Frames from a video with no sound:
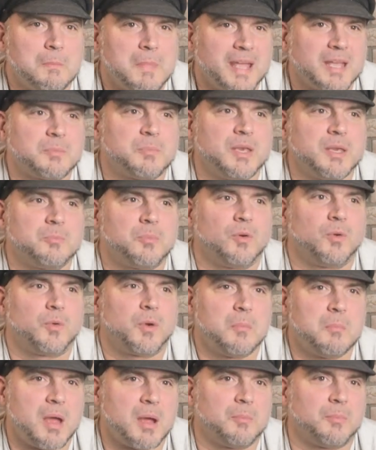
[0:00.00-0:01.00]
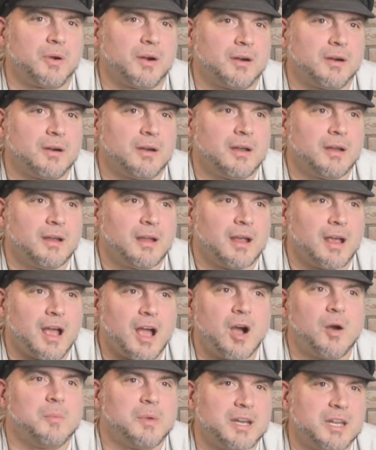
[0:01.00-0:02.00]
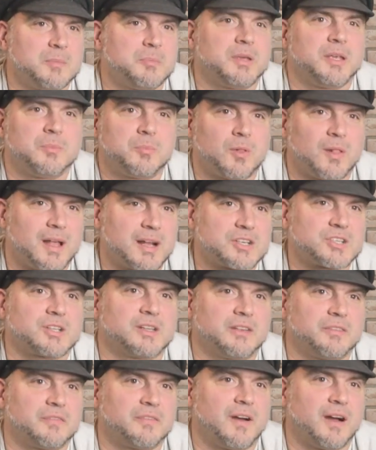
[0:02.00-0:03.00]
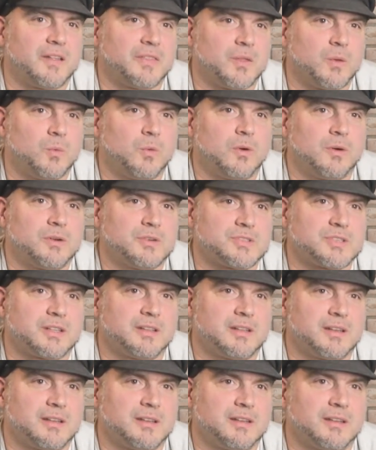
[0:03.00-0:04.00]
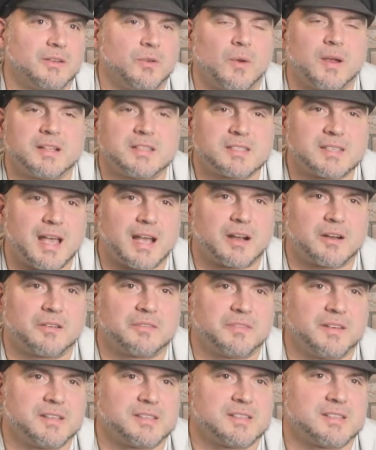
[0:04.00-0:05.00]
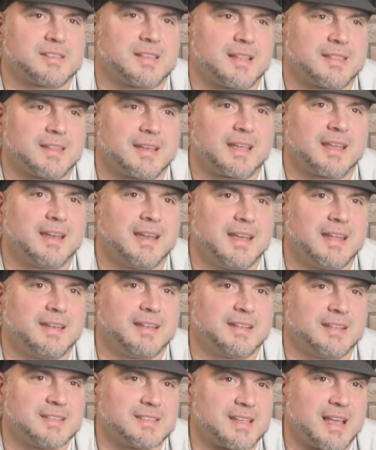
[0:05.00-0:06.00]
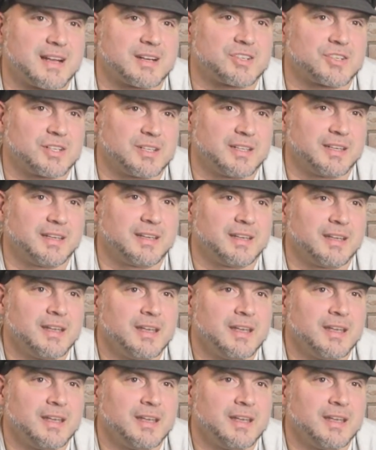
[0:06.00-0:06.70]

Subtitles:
make people remember how many people actually fought in the wars and the great sacrifices that the Canadians actually